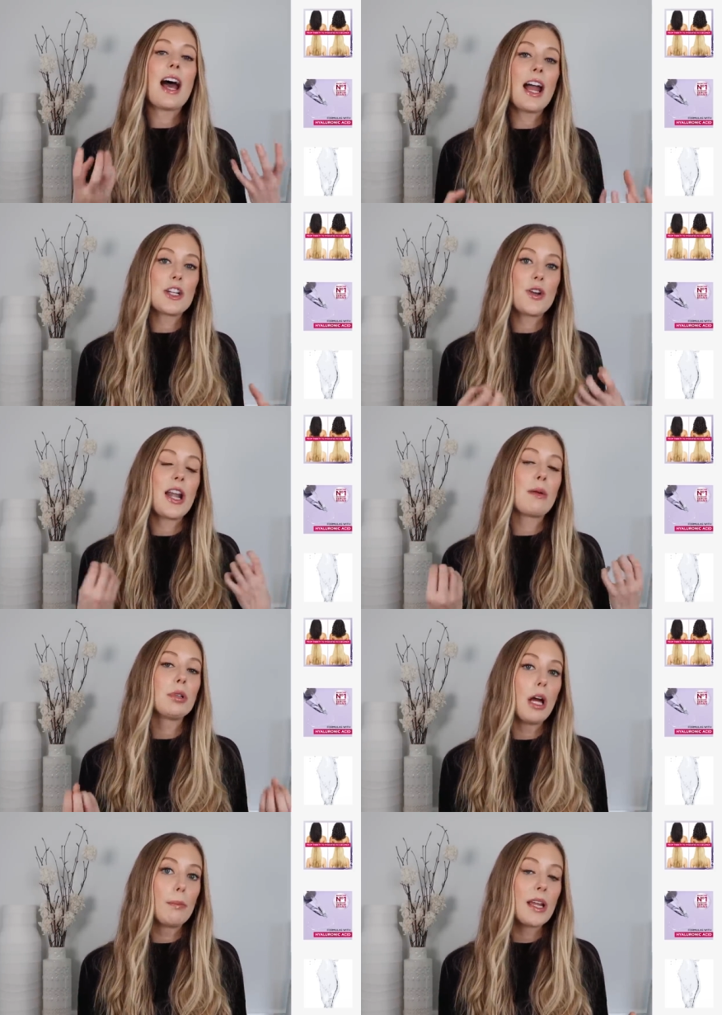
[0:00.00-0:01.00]
hydrating,
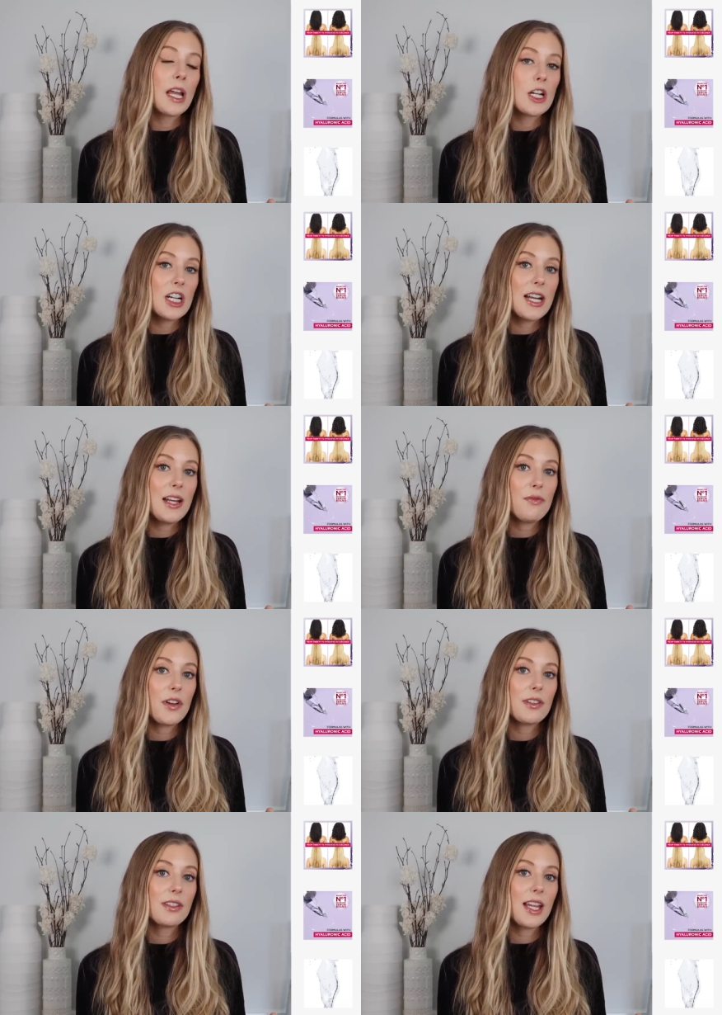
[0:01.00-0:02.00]
plumping ingredient
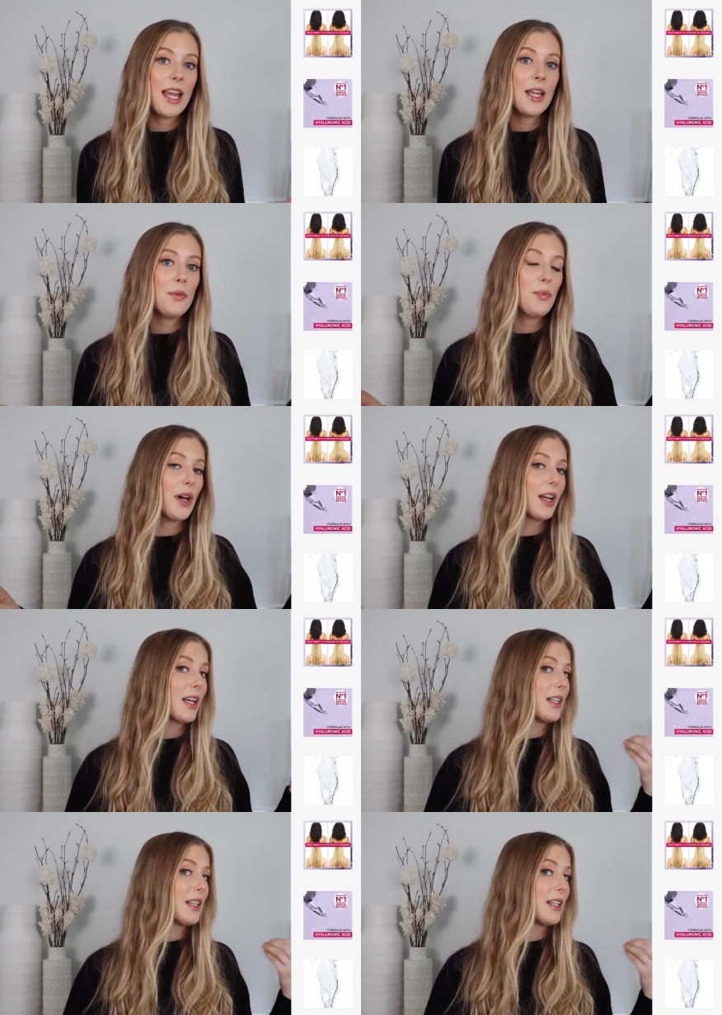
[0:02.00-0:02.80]
for the skin, but